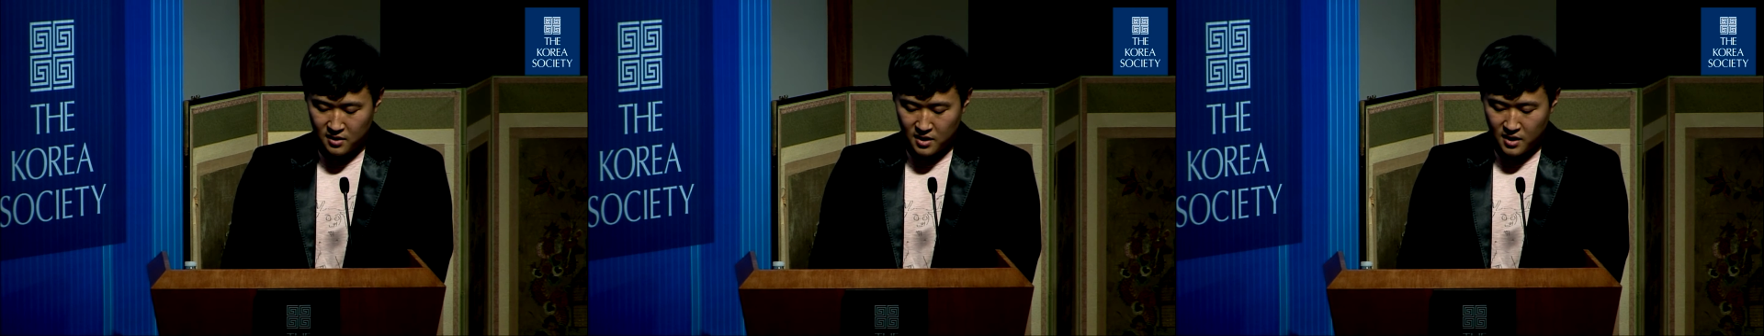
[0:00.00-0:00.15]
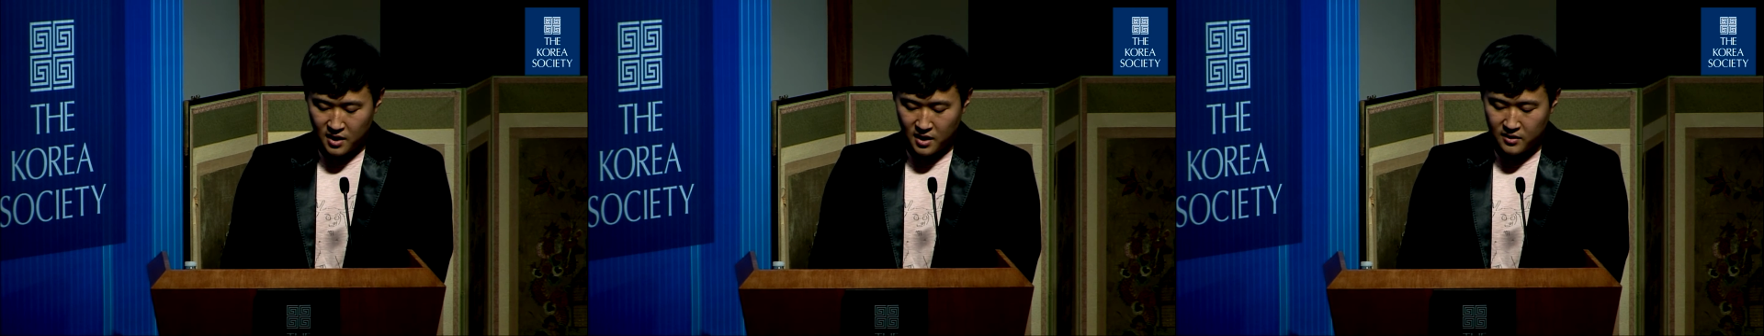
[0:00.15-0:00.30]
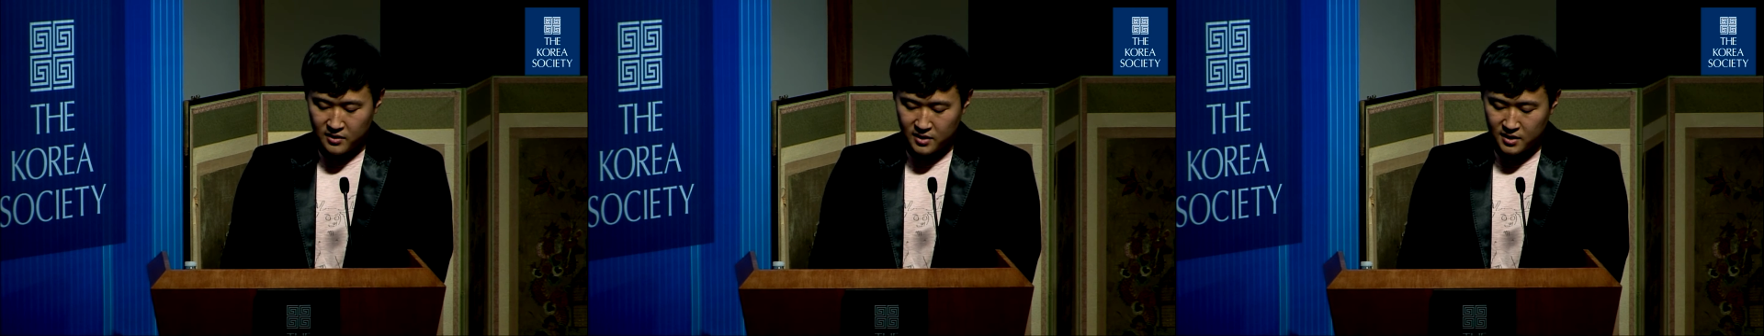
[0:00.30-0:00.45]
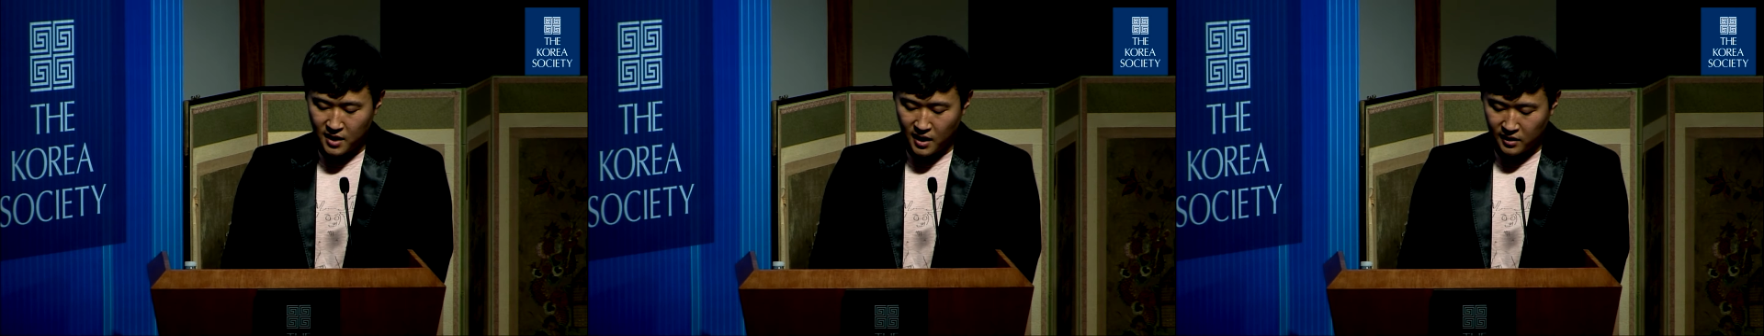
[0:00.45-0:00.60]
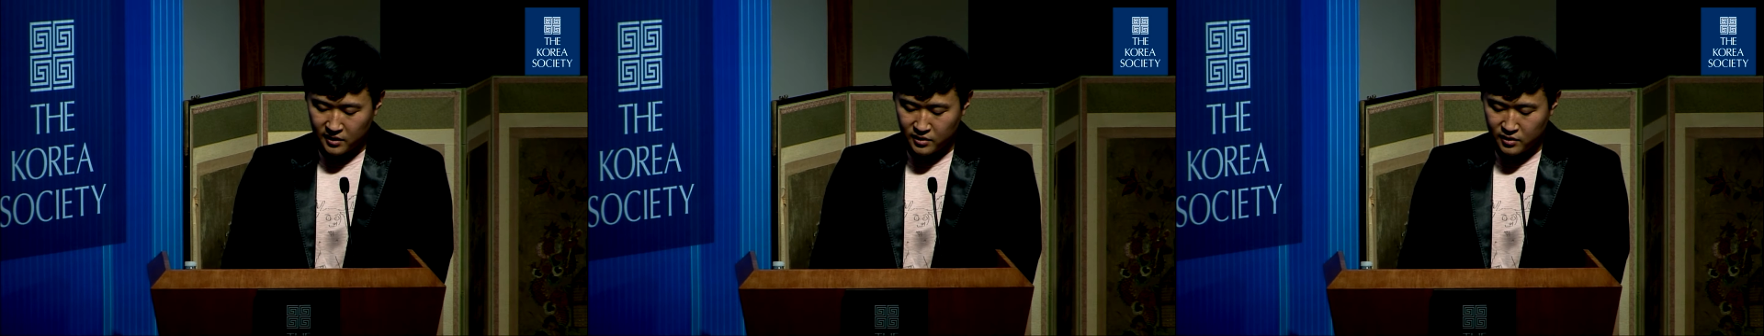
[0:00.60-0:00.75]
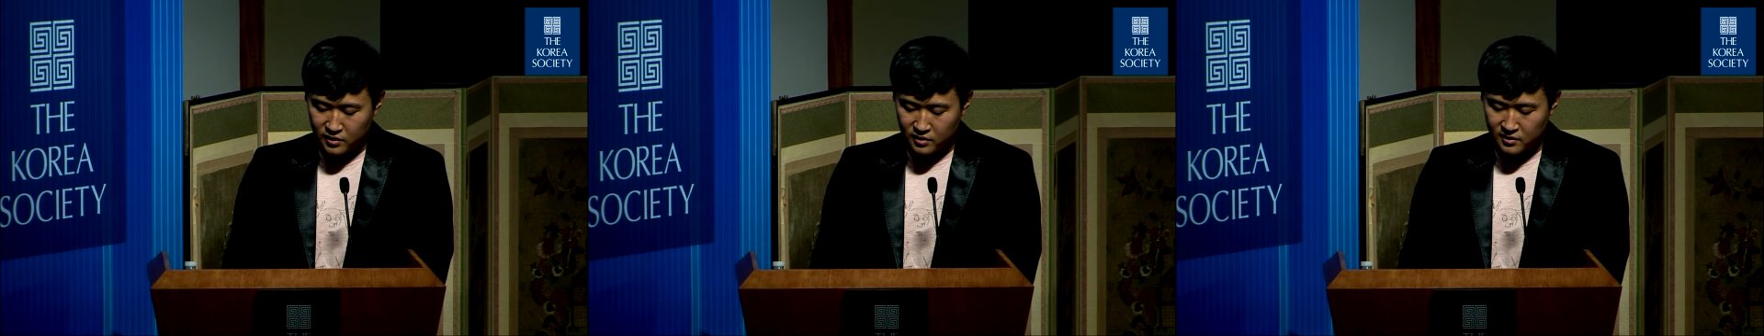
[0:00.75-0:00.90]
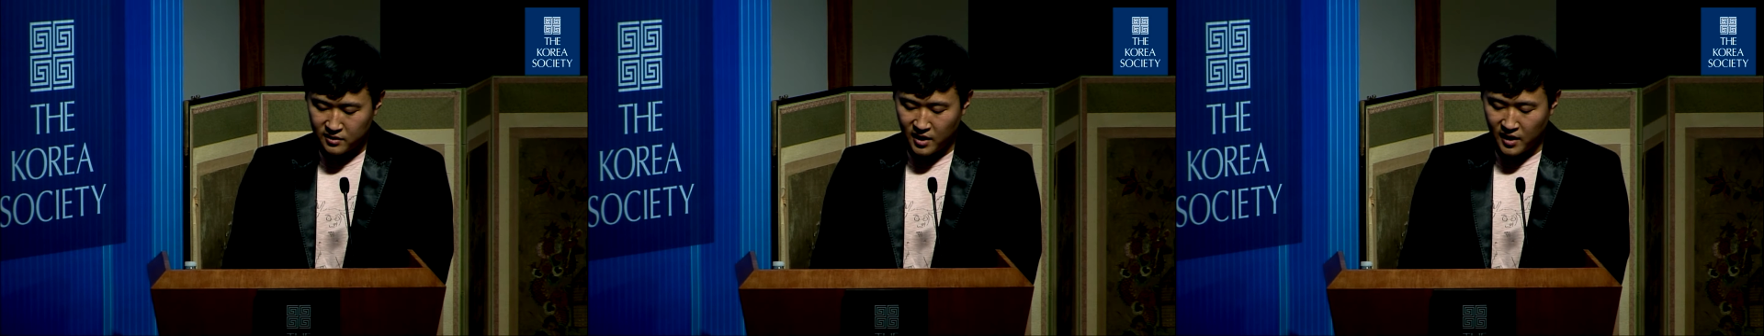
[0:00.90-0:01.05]
and the
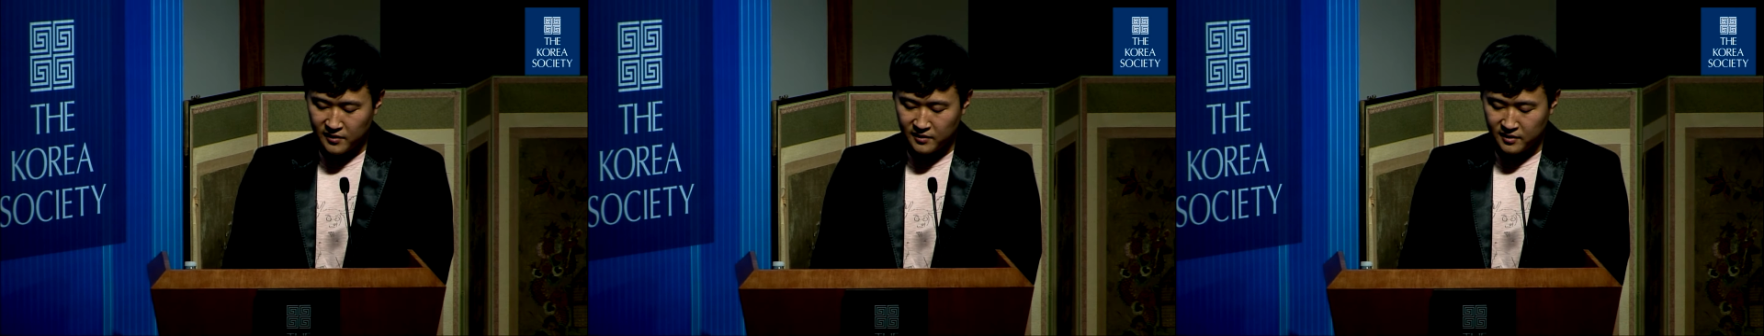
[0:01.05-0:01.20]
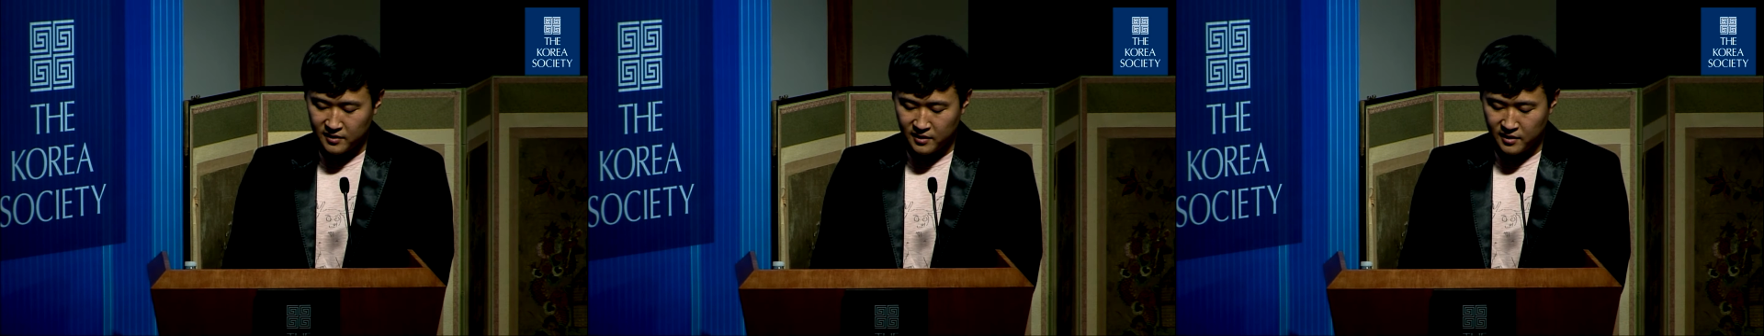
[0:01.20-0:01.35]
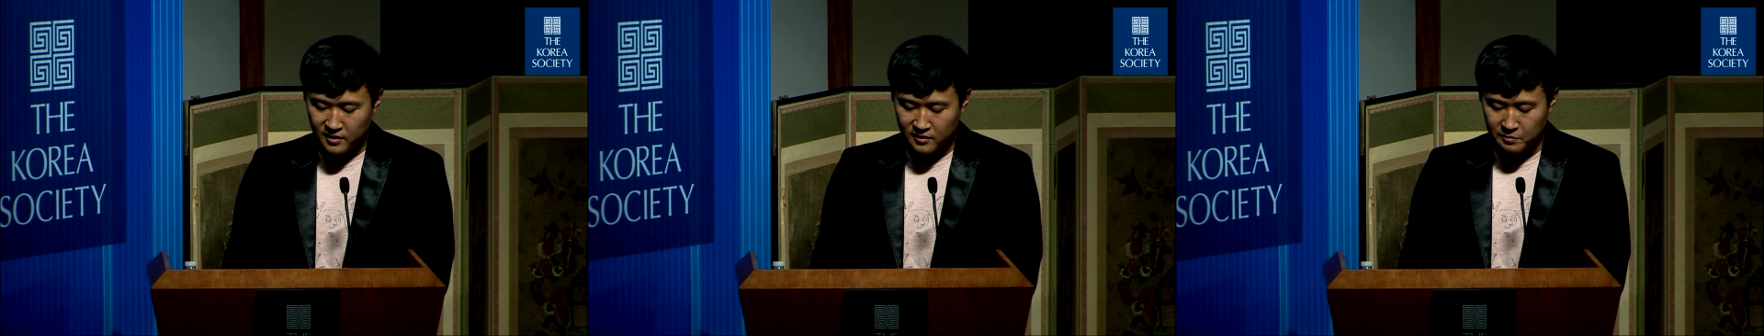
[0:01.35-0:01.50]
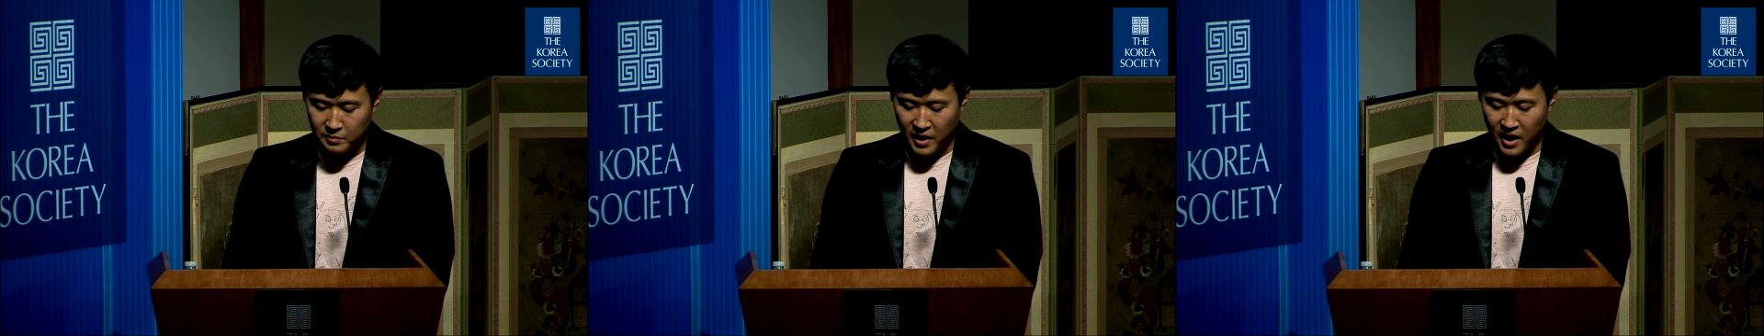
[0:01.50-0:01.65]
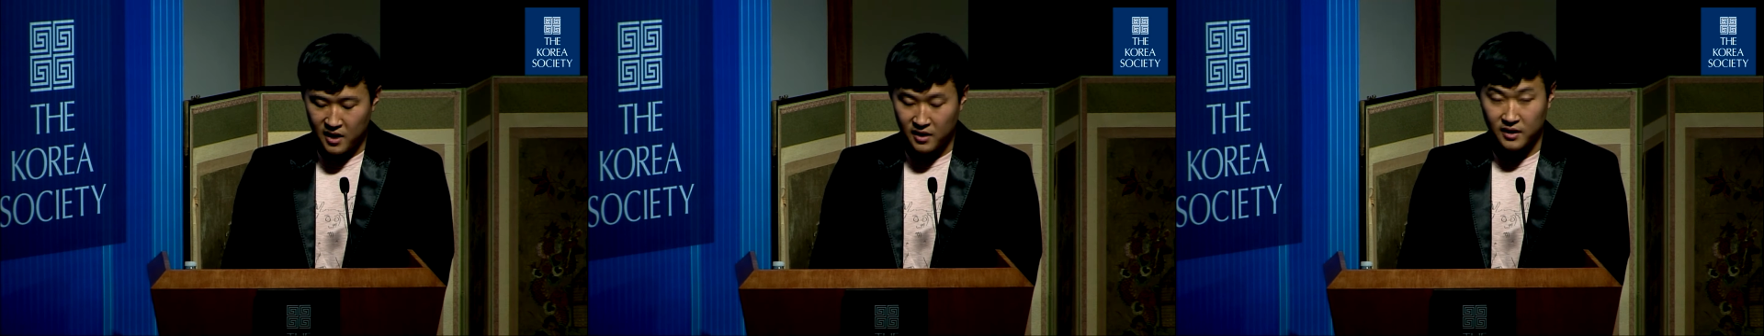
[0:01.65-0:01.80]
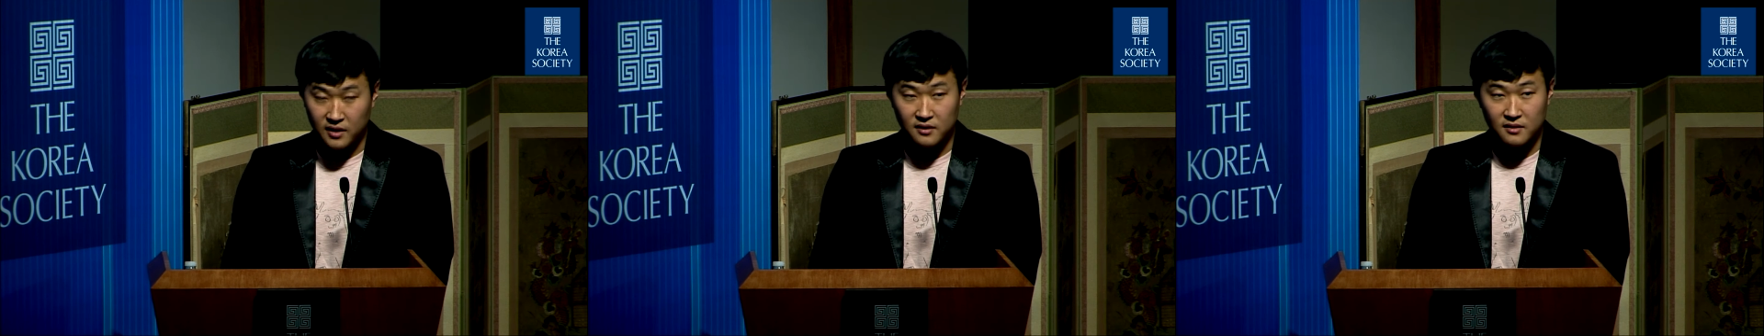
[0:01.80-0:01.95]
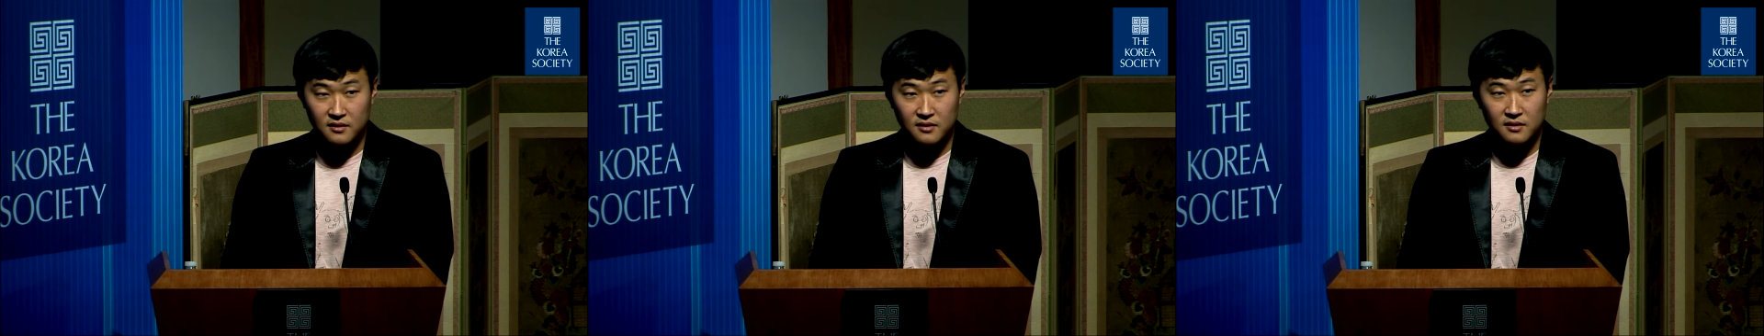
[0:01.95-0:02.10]
doctor tested his
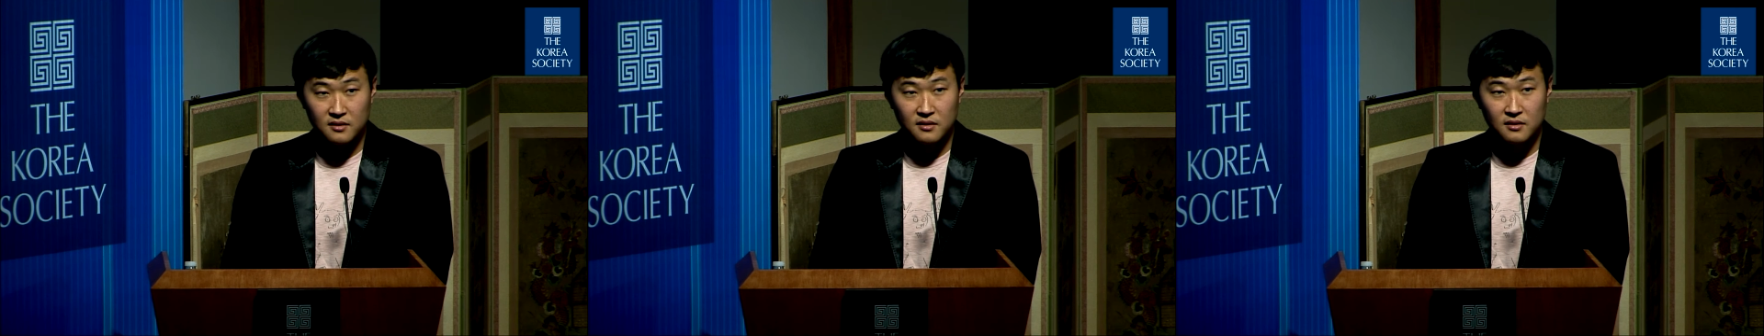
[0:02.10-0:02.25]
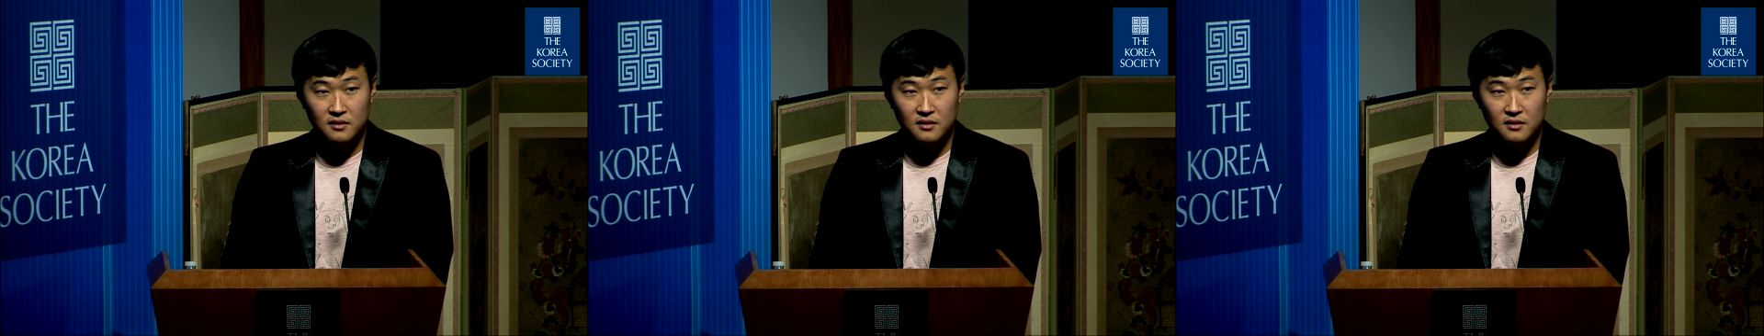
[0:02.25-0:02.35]
balance.